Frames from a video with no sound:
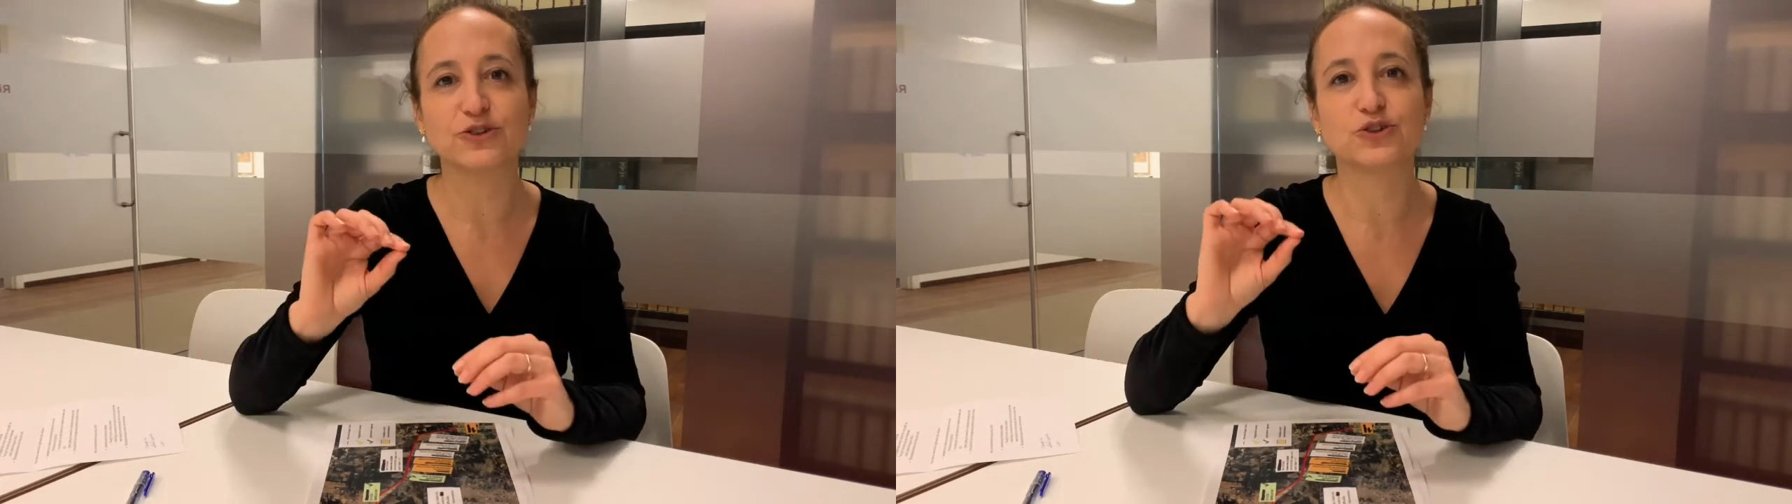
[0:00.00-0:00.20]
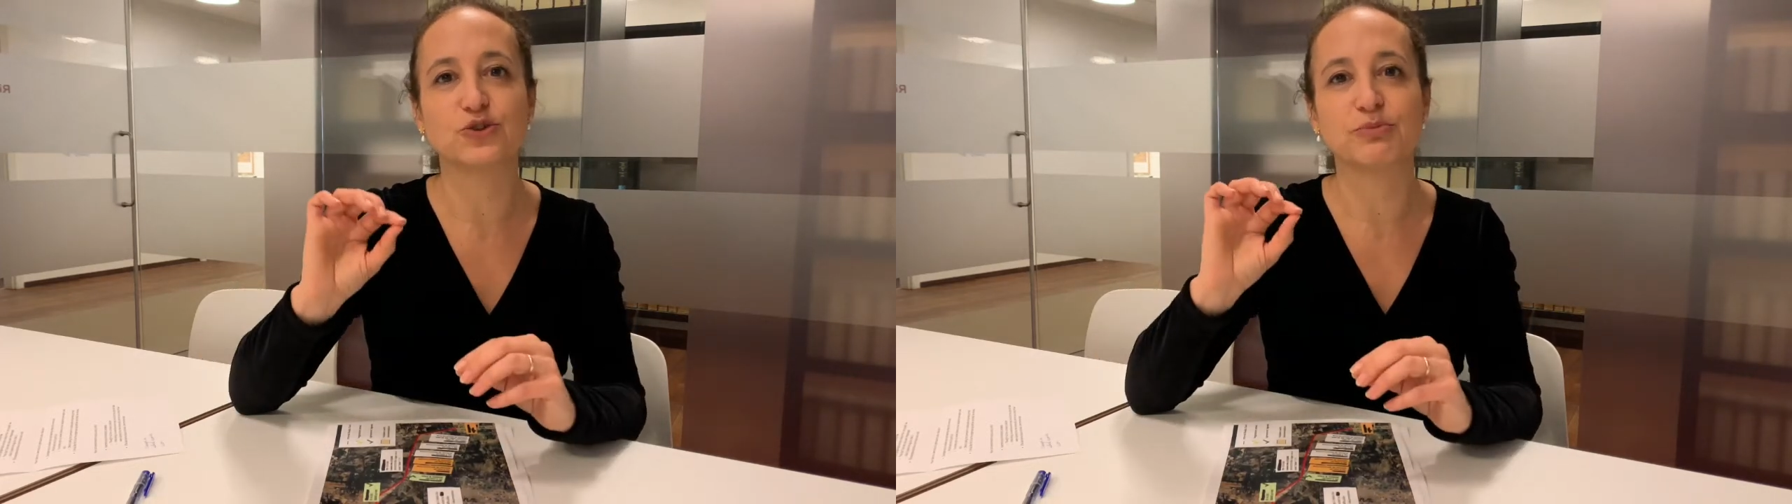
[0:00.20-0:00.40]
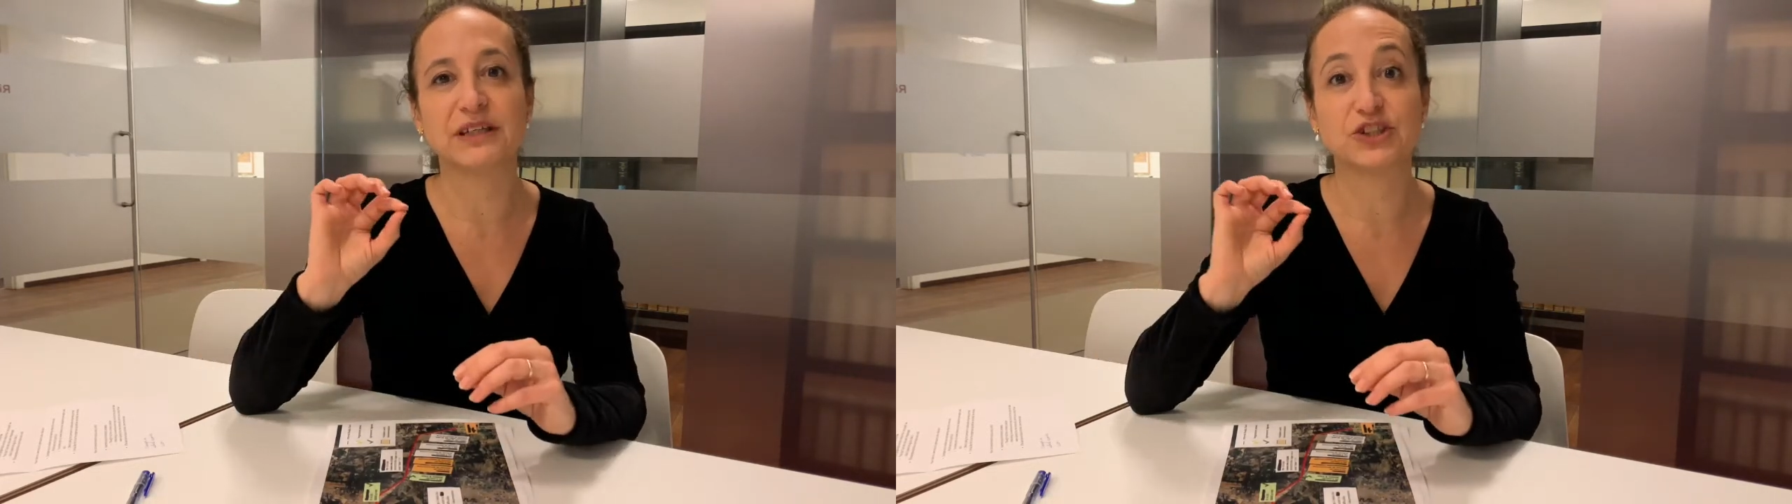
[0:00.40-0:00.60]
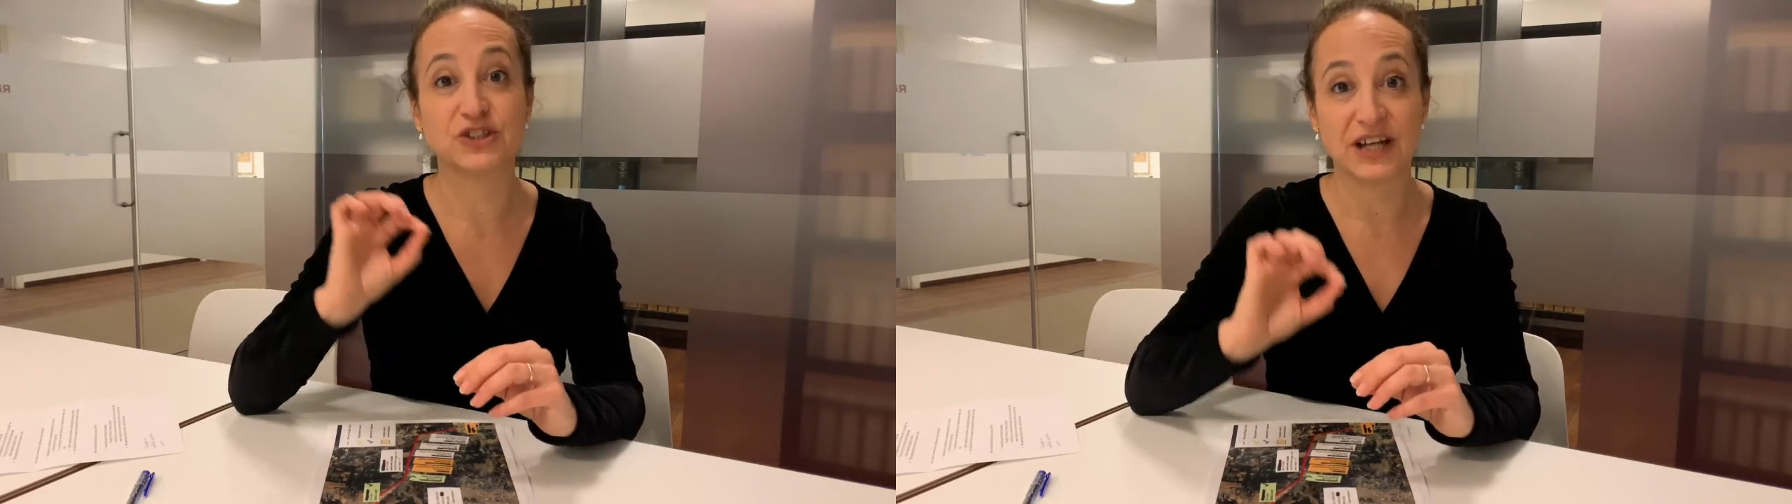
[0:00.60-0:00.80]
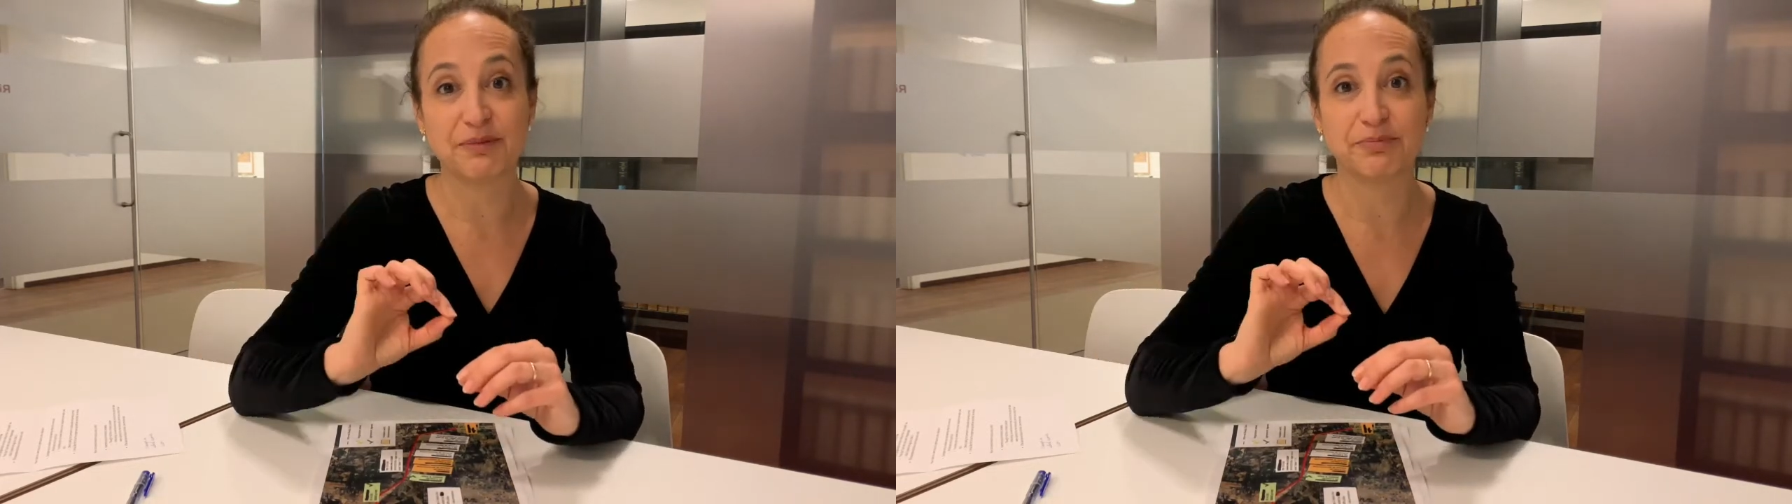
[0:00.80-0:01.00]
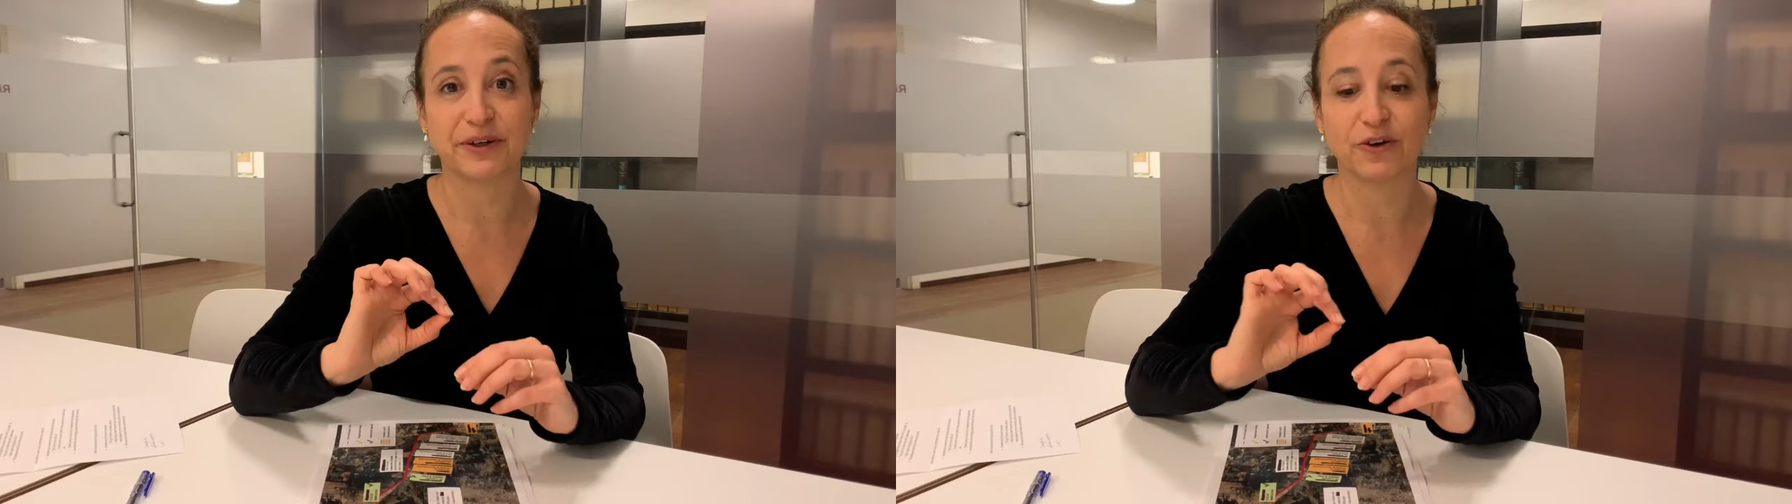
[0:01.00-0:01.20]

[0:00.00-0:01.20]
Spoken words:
to be sharper